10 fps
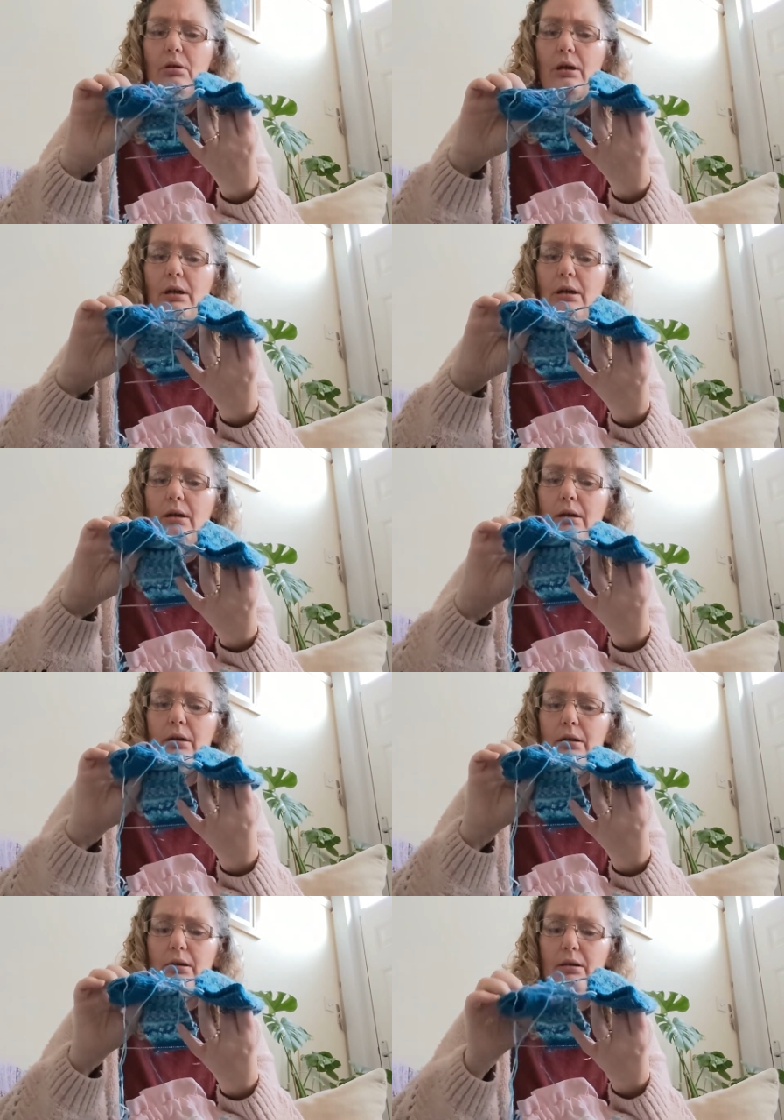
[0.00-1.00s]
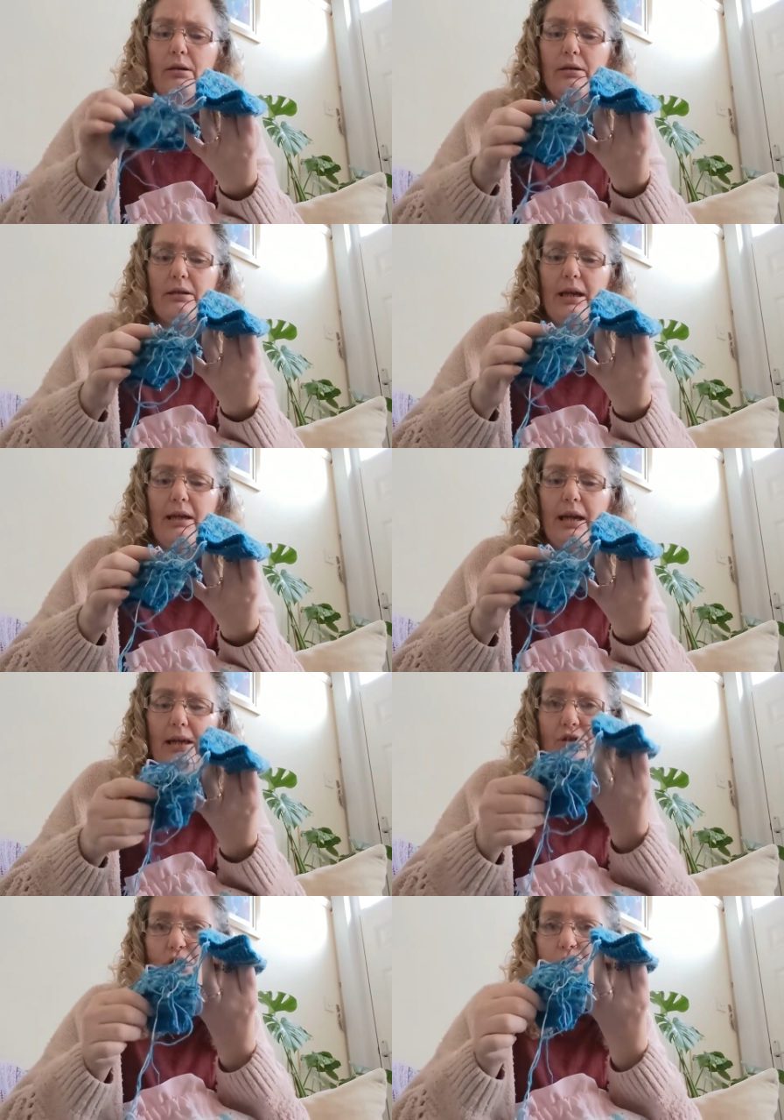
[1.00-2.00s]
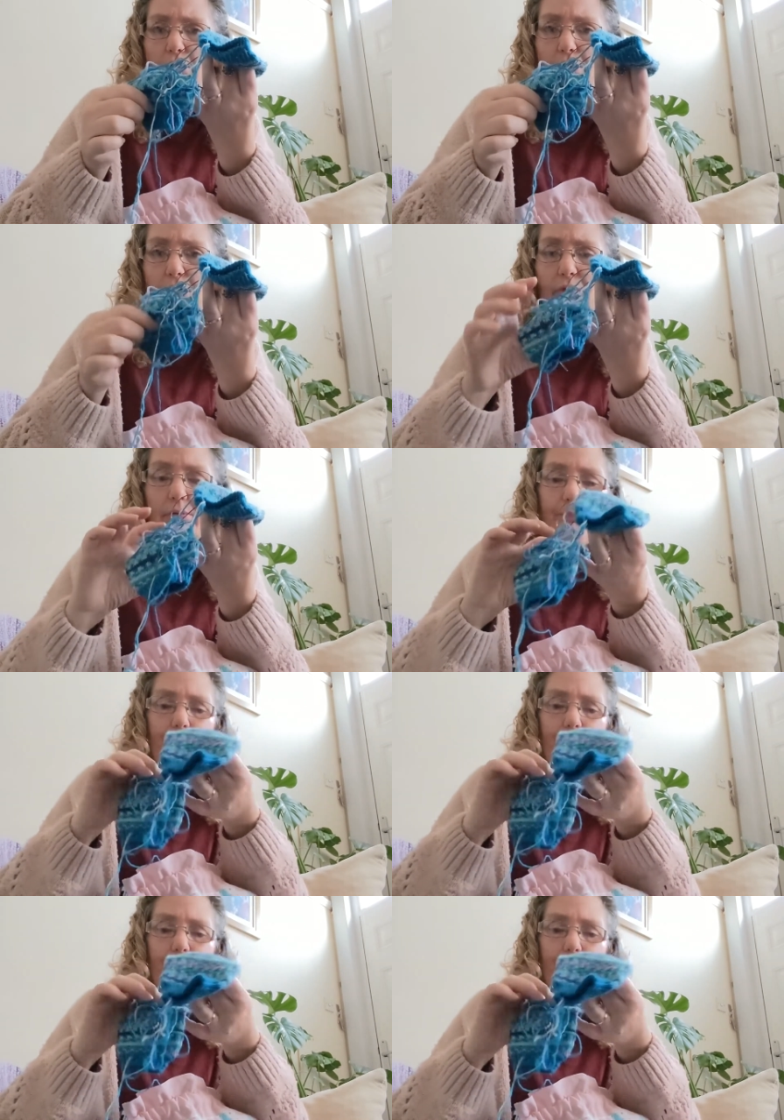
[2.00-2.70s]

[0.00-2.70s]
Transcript: and a angel on the other.